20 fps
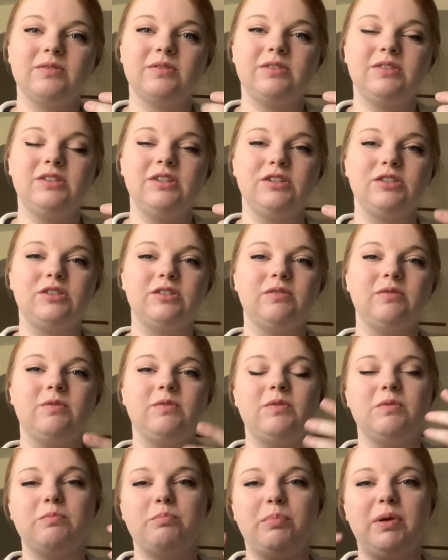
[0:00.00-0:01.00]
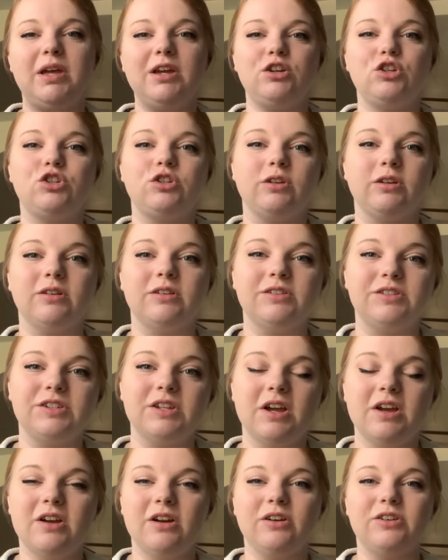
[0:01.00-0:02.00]
dis-
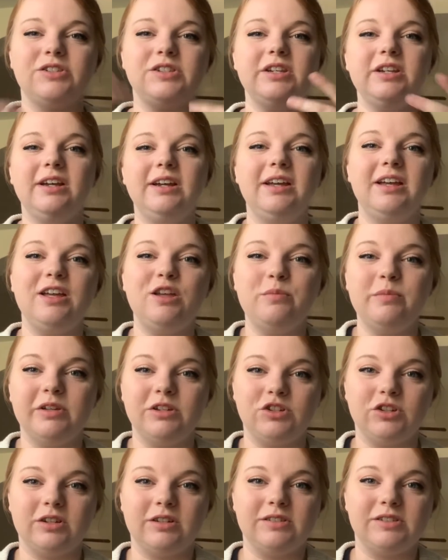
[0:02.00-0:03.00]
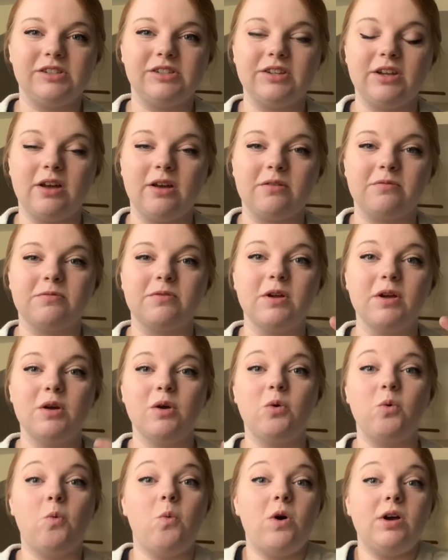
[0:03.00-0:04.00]
pictures or seeing images of
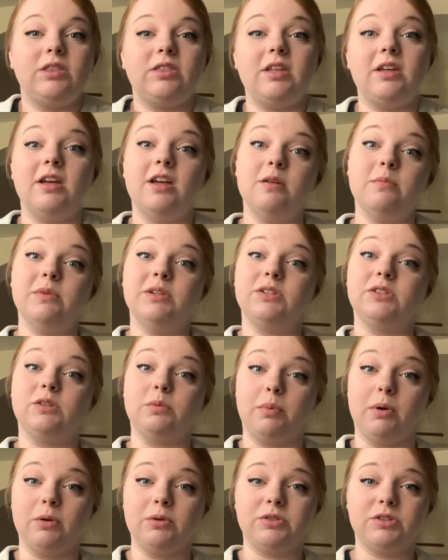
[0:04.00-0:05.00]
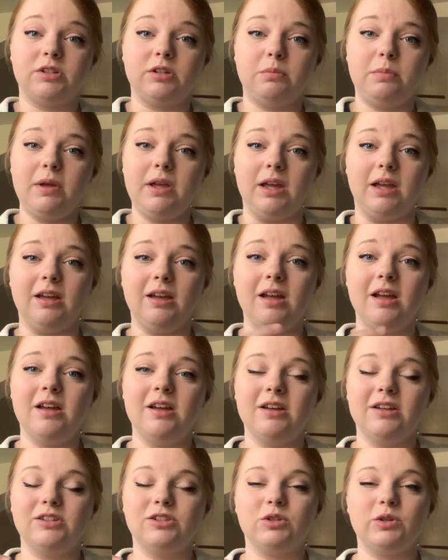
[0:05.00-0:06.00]
what the hymn is supposed to be.
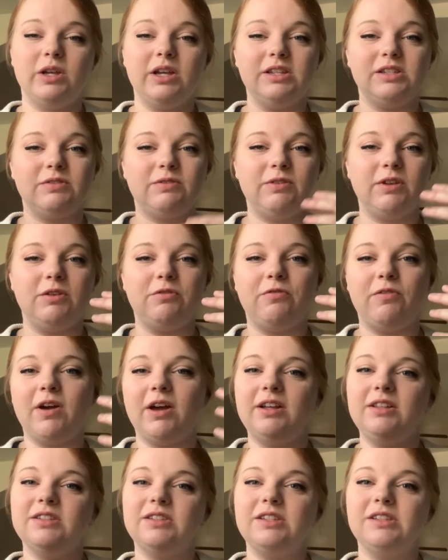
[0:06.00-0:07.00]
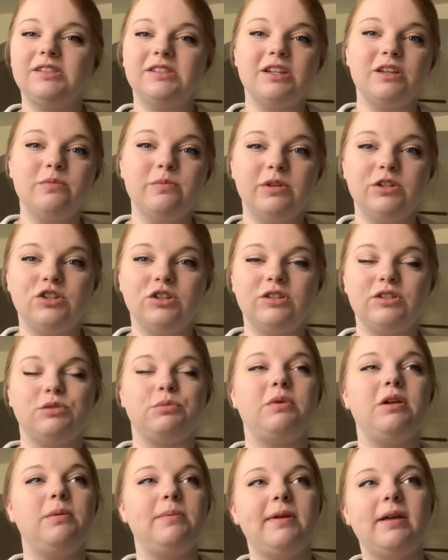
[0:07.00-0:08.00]
So he's, he finds these images,
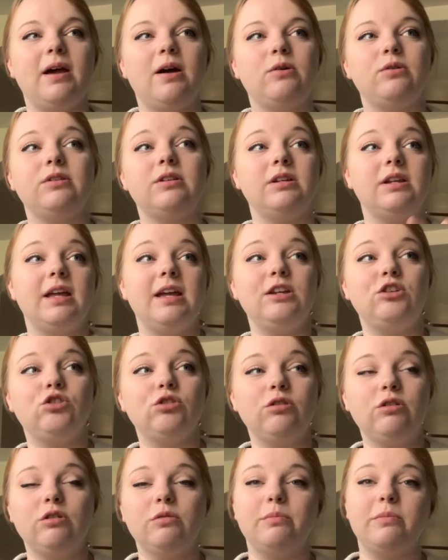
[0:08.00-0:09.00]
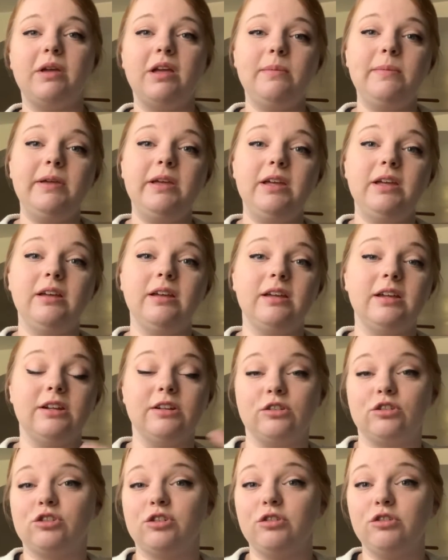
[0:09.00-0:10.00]
maybe out in nature, maybe in
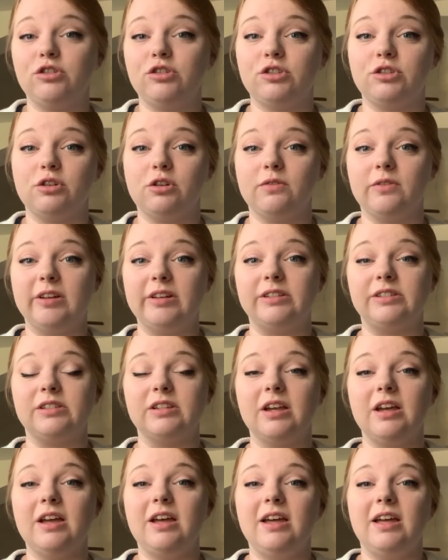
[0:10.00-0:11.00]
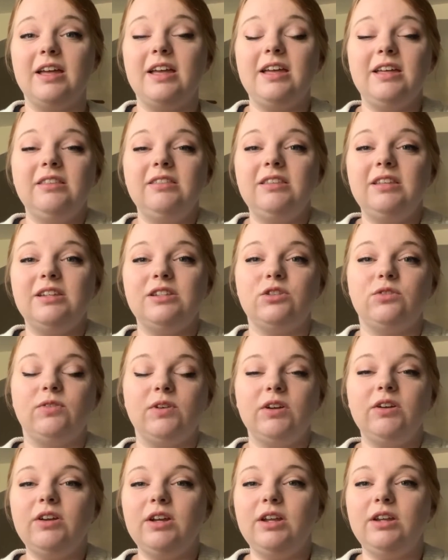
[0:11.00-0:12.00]
a church service, in these
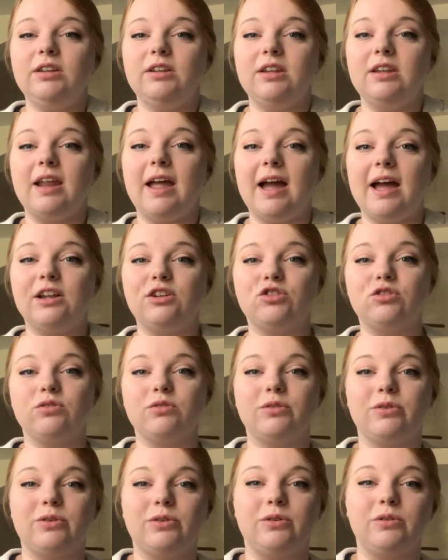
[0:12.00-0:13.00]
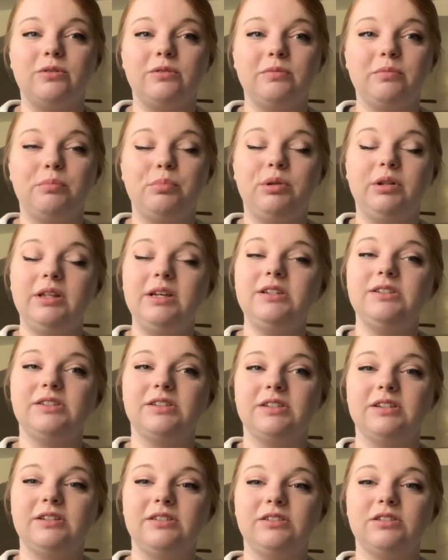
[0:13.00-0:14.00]
very natural
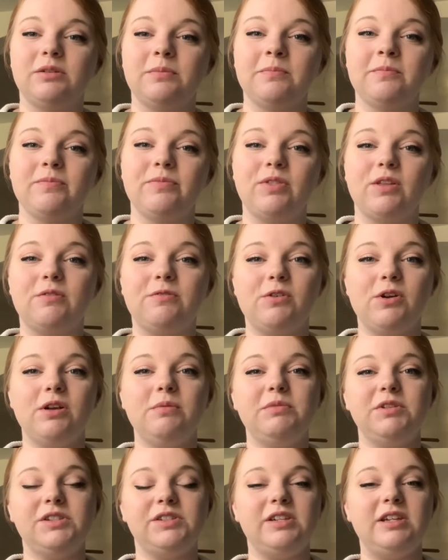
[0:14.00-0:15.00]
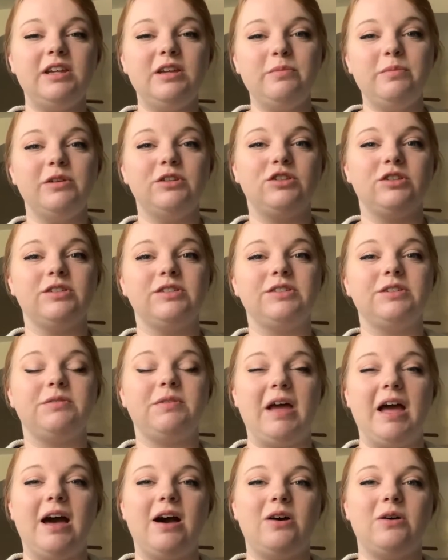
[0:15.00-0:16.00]
places for him to see images of
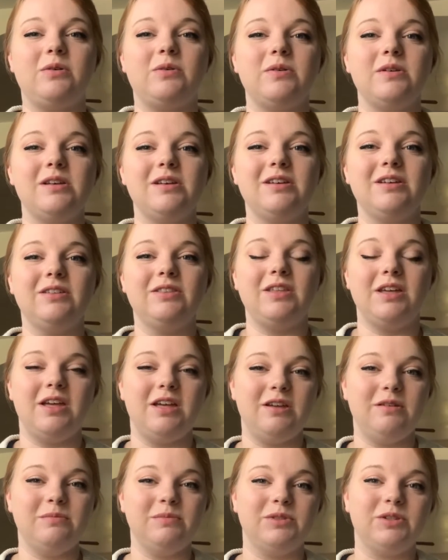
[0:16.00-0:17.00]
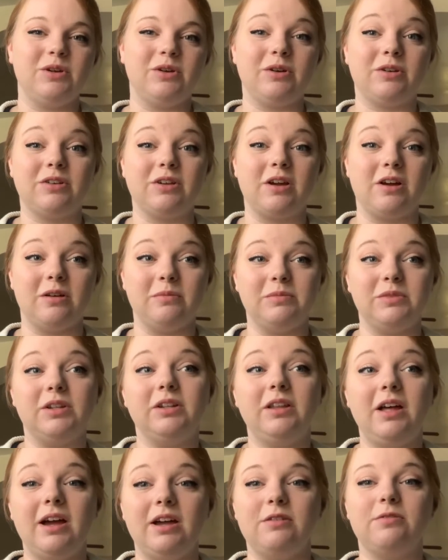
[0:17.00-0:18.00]
how the hymns are to come to
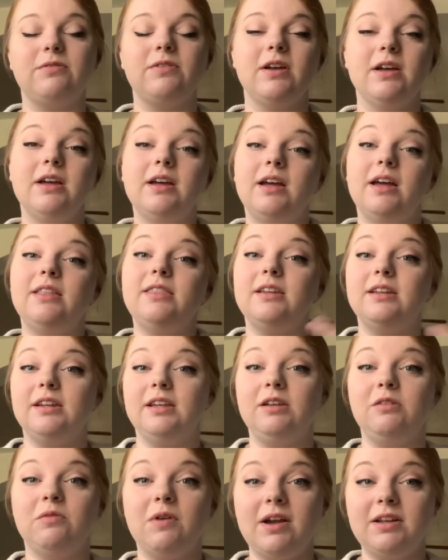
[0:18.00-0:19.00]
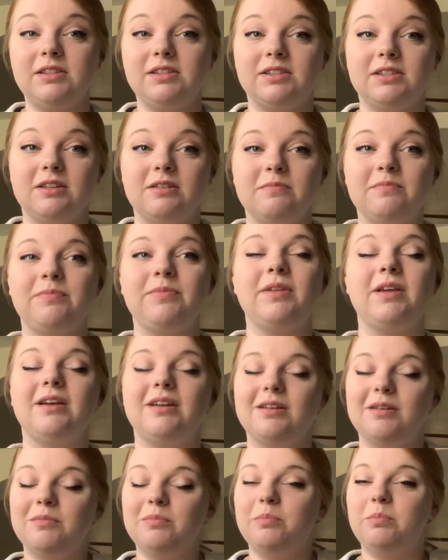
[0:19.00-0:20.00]
life. And then he writes them.
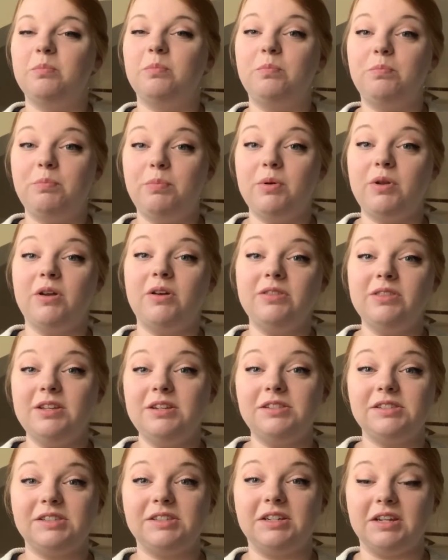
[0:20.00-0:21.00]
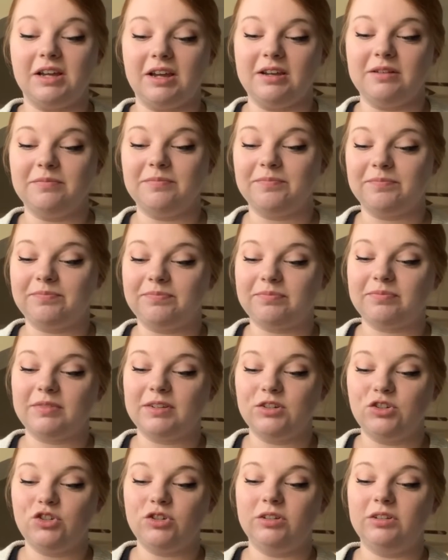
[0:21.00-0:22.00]
But on this day,
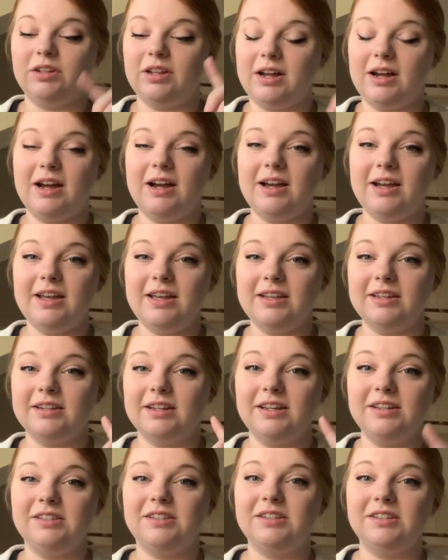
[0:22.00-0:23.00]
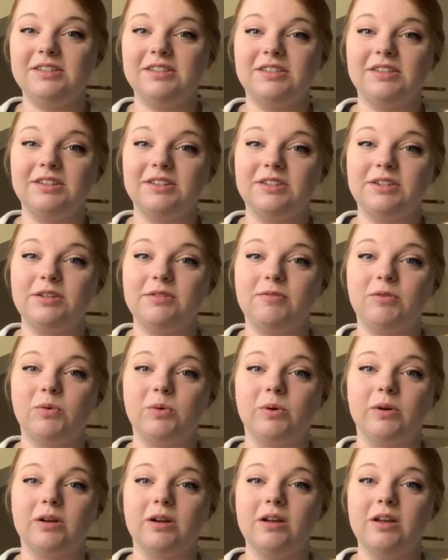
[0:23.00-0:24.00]
July in
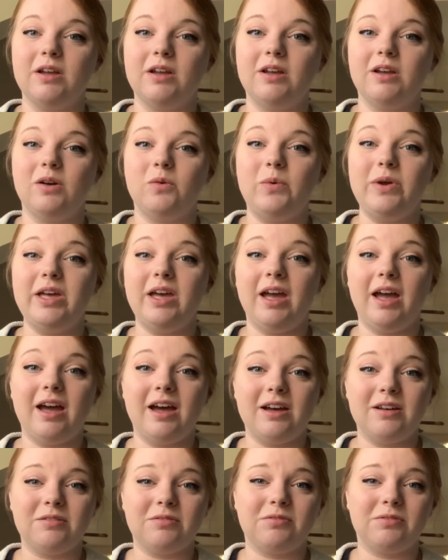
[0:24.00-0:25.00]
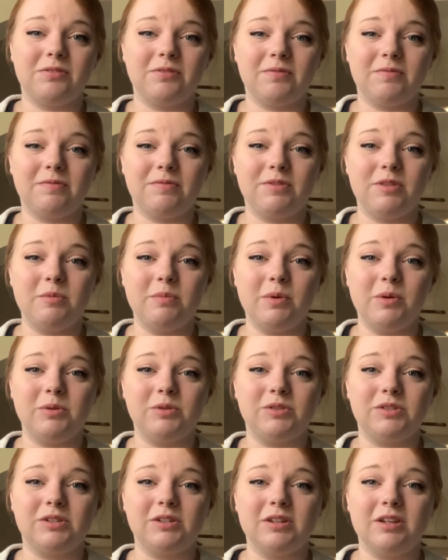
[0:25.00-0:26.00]
1864, we have the
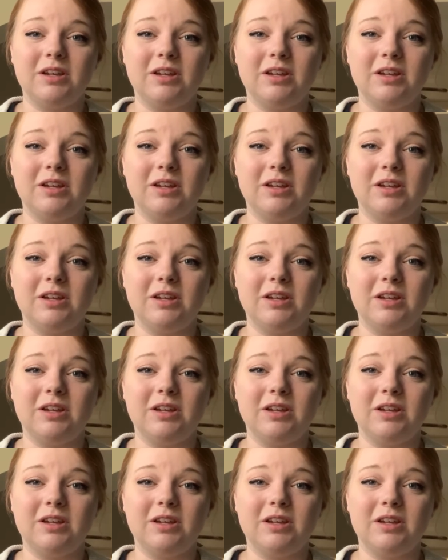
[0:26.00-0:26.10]
most